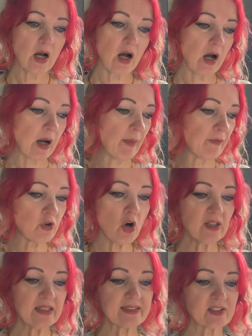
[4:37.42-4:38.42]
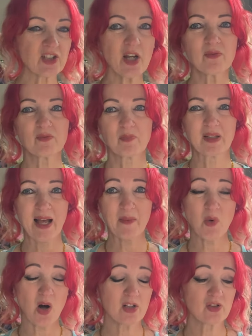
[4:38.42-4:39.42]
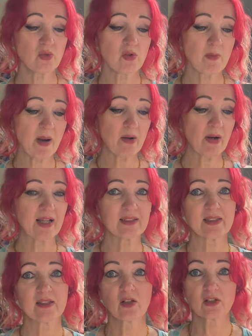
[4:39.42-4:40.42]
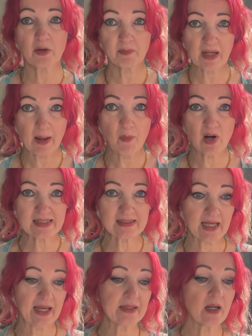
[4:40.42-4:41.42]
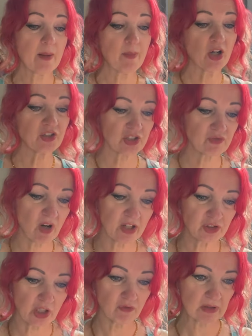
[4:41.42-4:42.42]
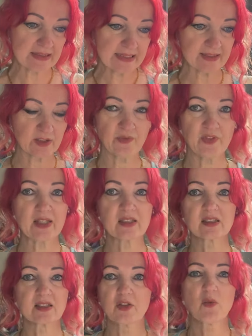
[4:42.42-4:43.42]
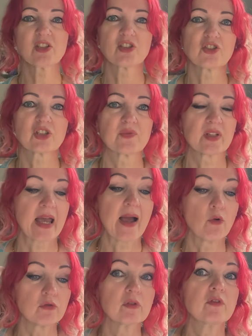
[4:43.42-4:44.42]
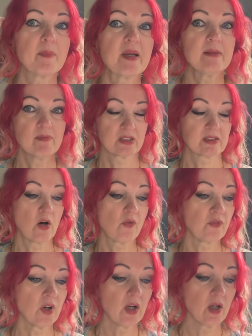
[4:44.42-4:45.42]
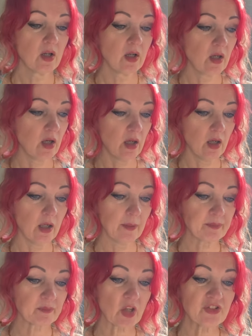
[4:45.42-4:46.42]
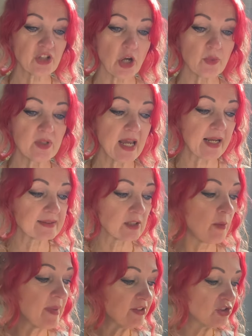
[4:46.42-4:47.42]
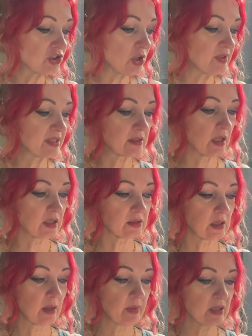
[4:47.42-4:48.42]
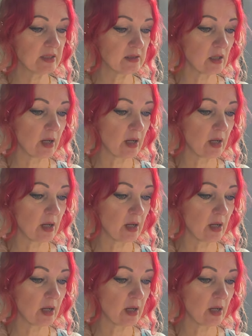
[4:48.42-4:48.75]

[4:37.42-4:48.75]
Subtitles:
I've got a list. I don't plan what I talk about, as in I don't plan what I say, but I just write a general list of things because otherwise I'll just forget or will repeat myself. So next, I meant to show you this last time, but I didn't.